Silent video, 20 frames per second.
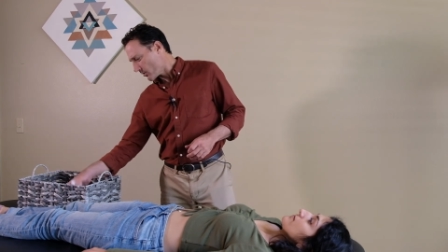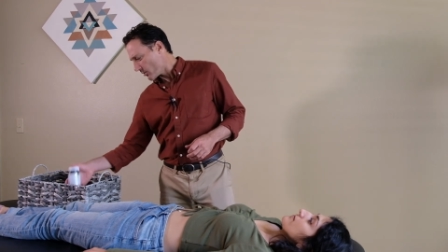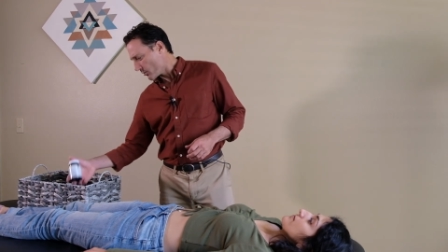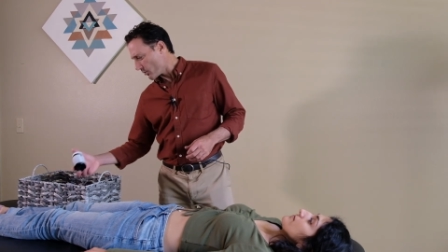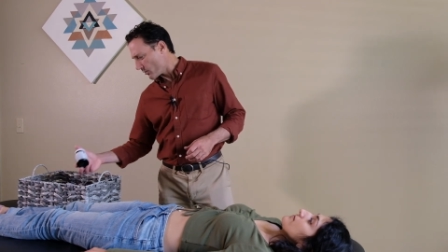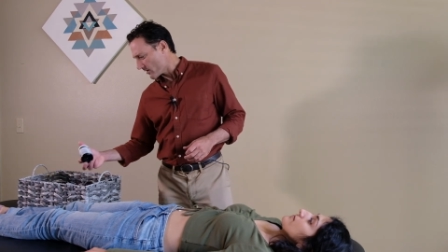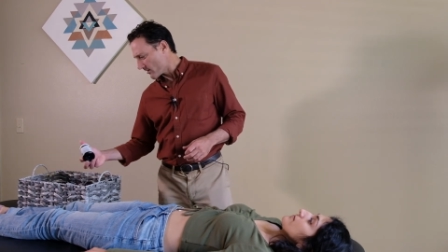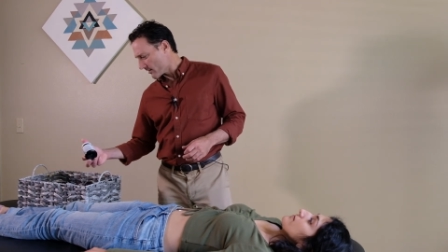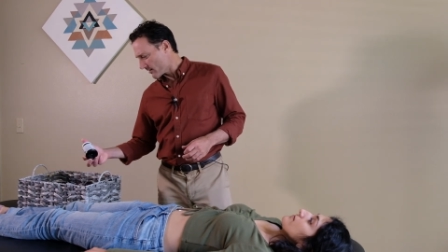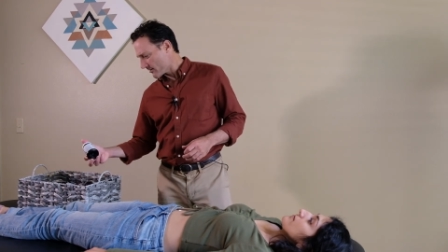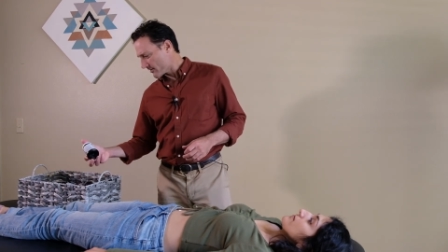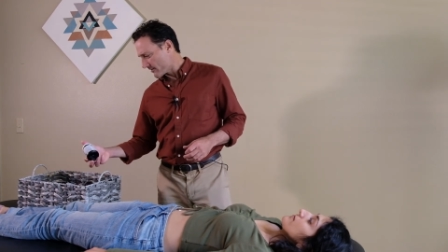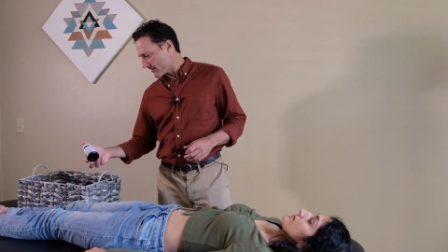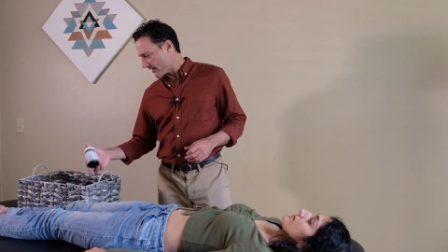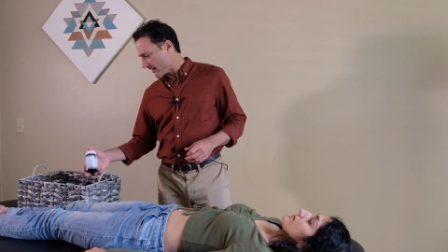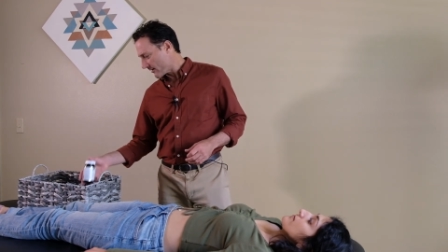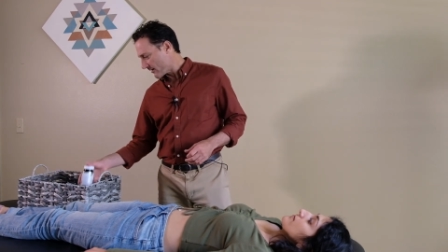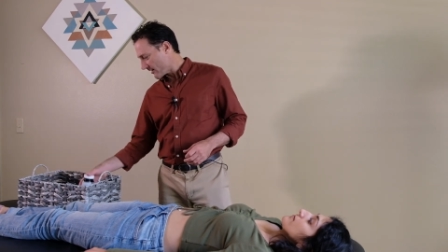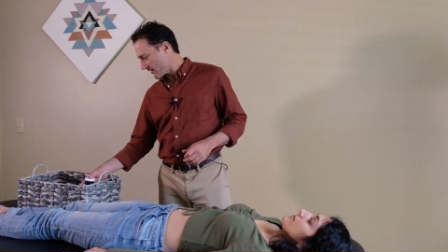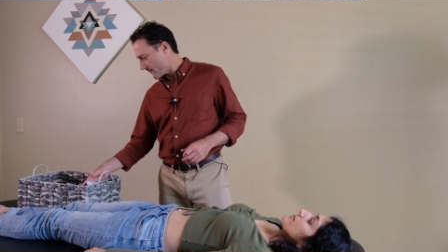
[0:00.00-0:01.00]
One other
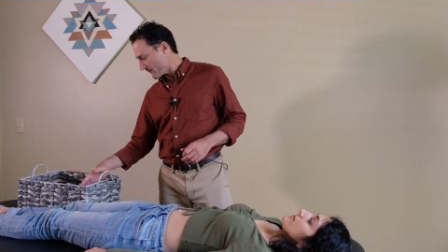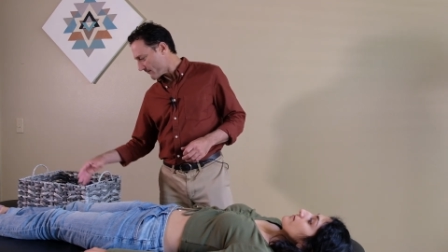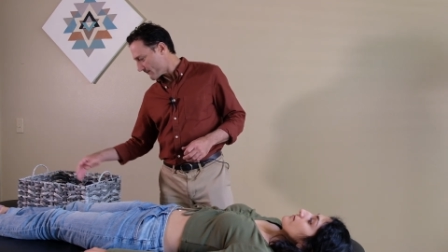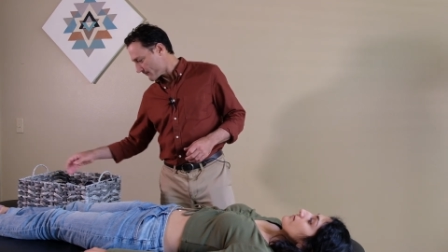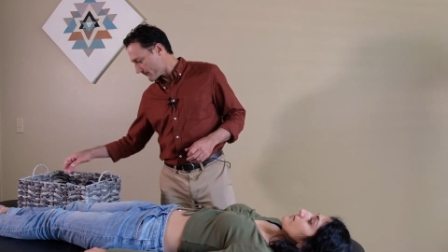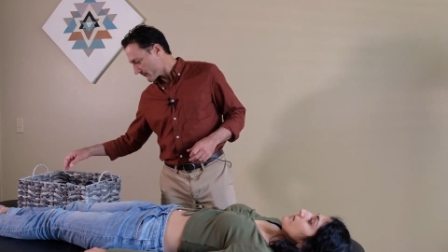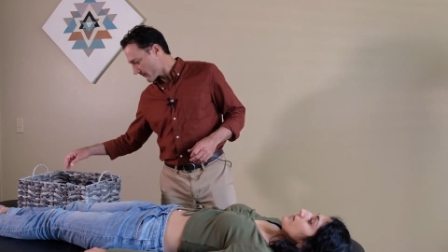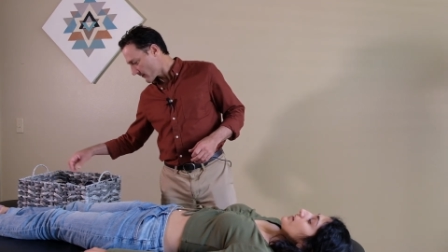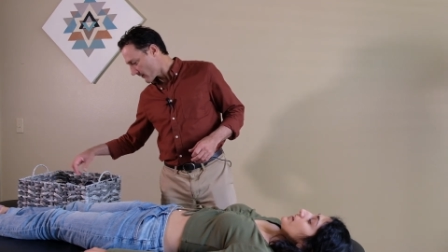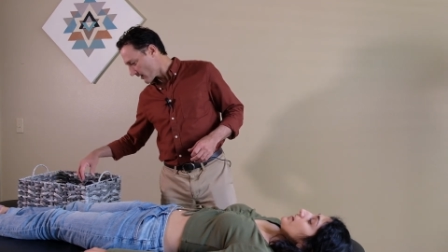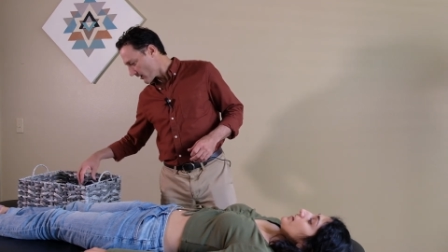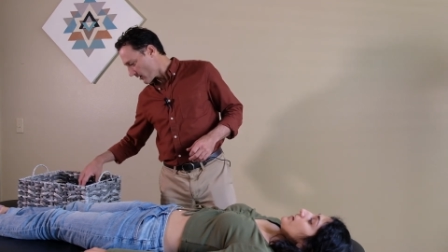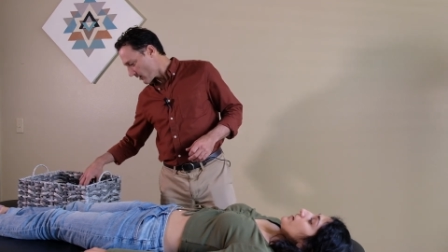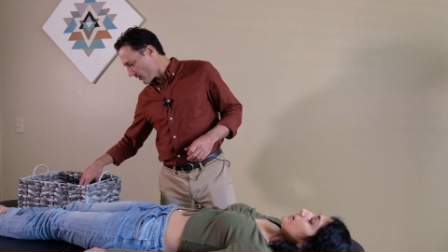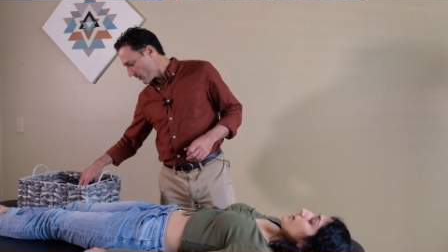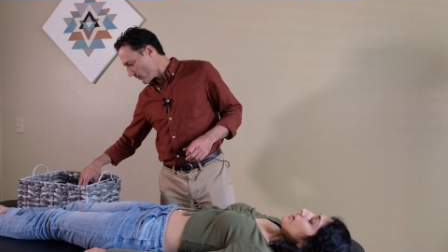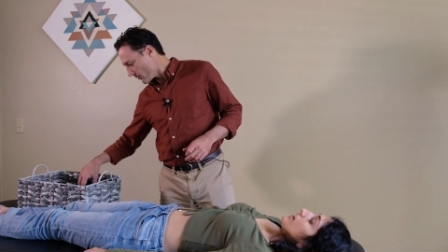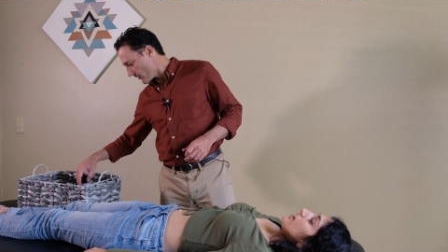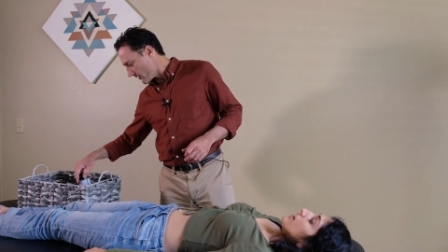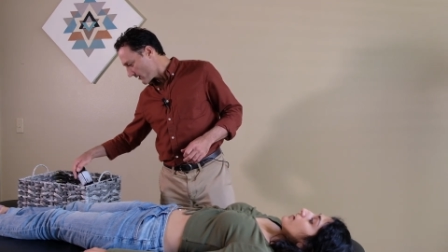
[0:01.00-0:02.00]
thing
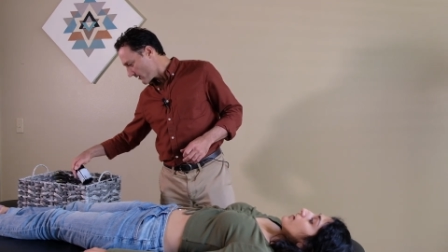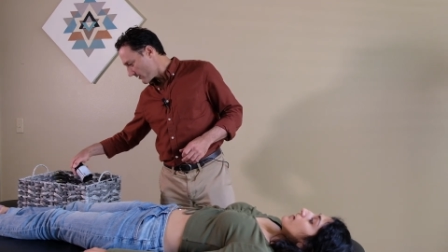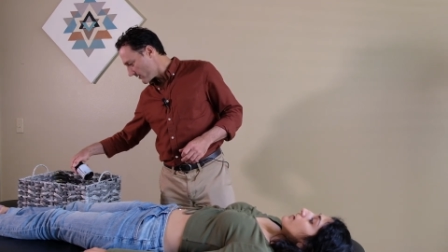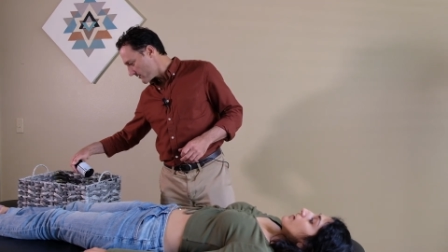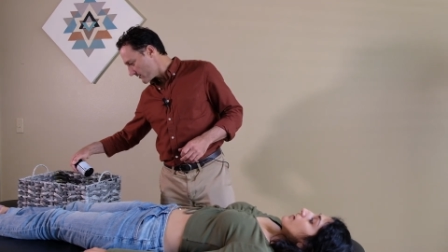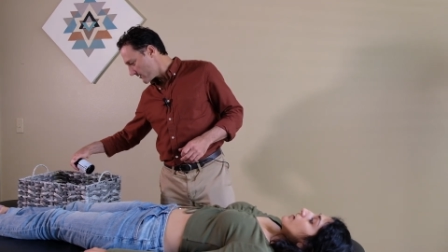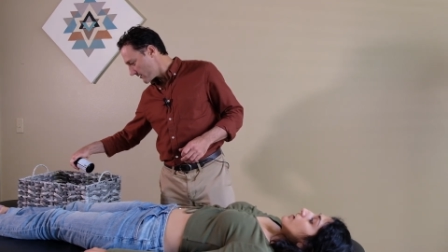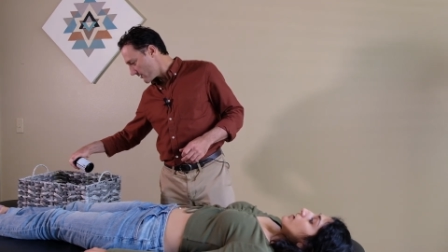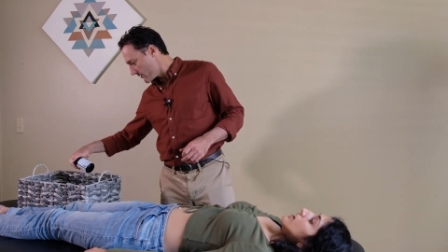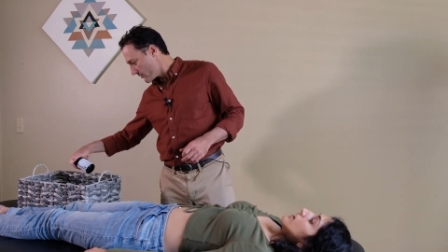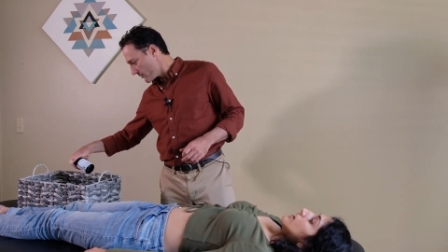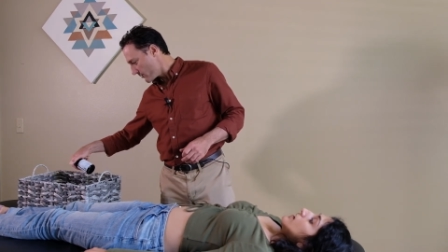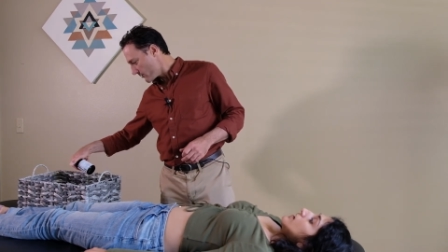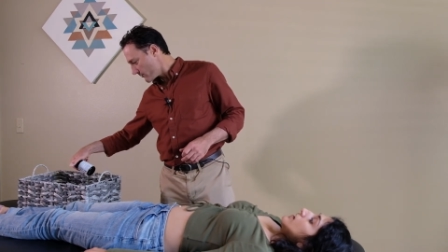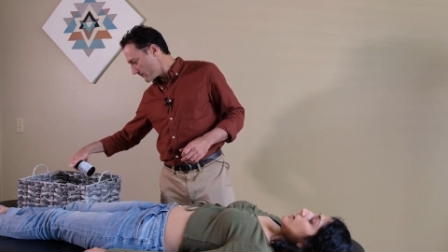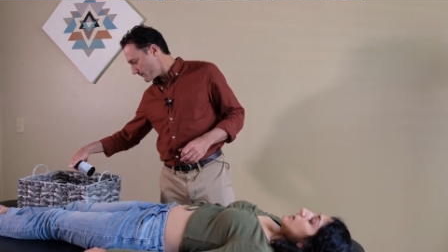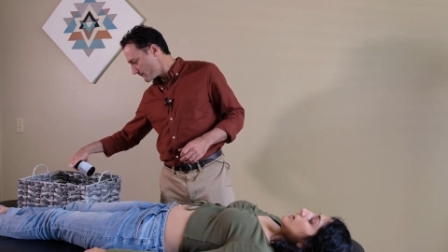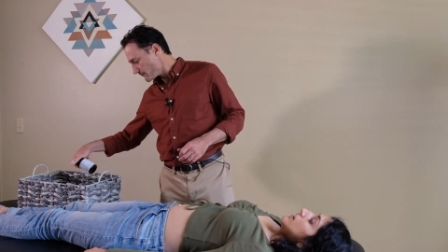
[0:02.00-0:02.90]
we can do,